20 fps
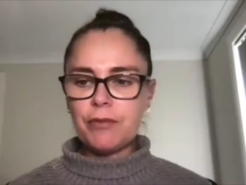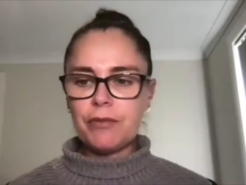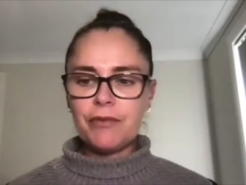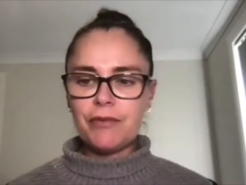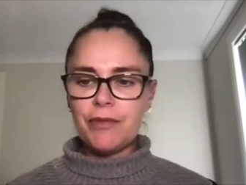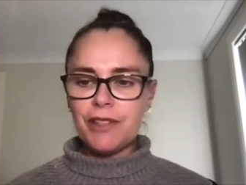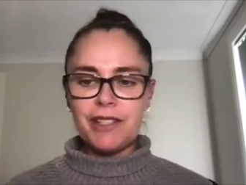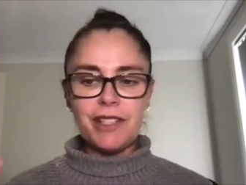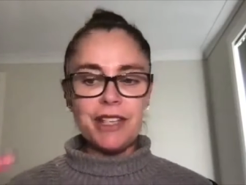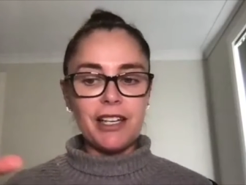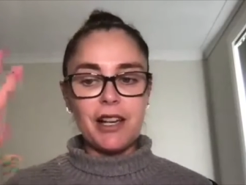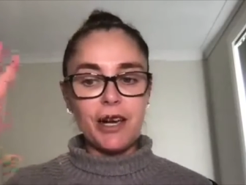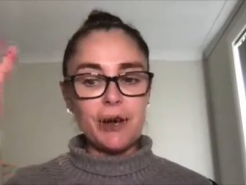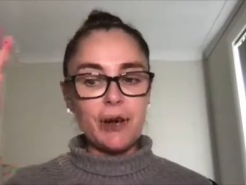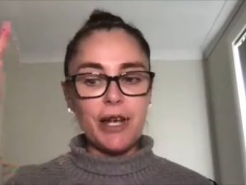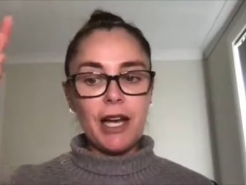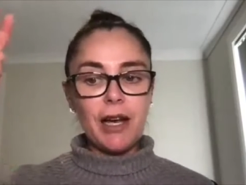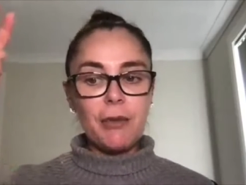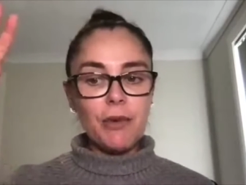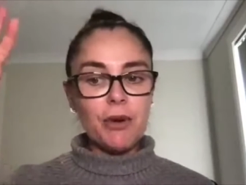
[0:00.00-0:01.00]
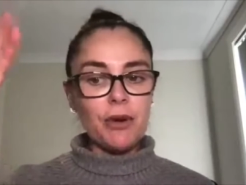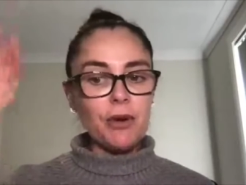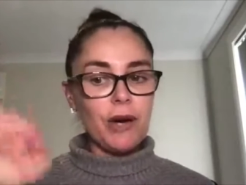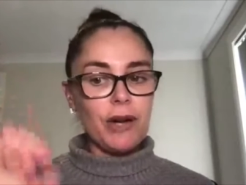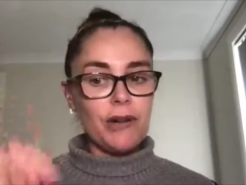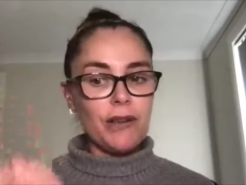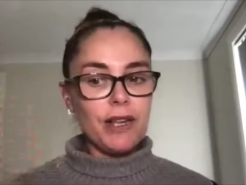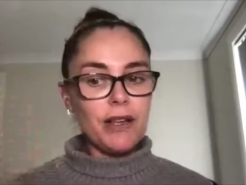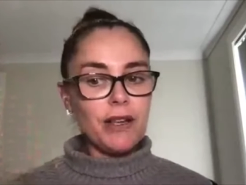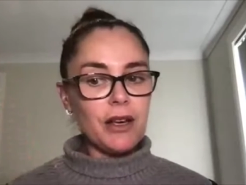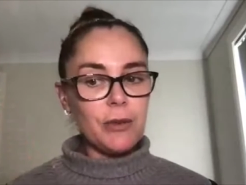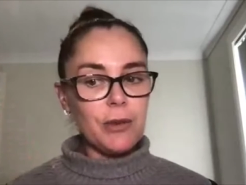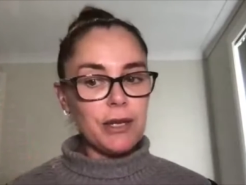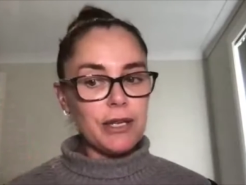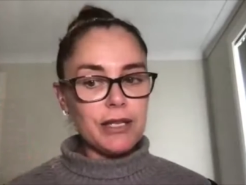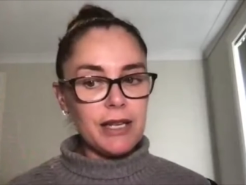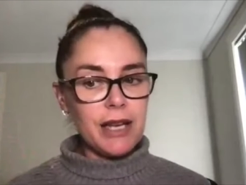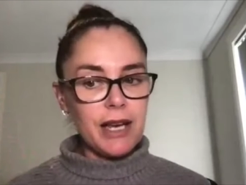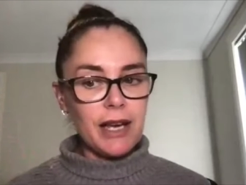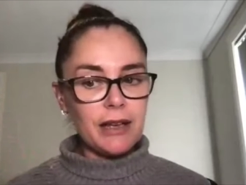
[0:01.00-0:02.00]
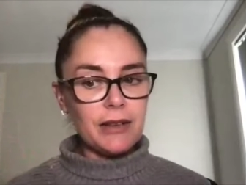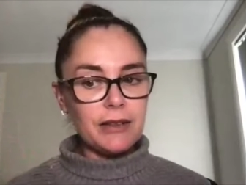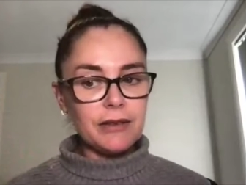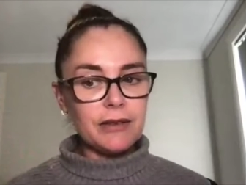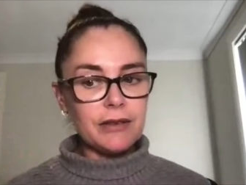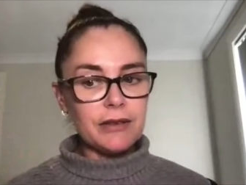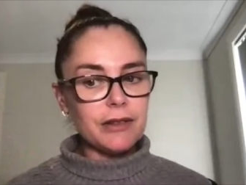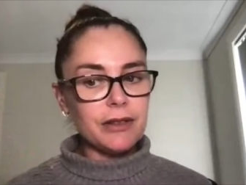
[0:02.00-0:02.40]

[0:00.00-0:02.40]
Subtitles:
Is they going up, or are they going down?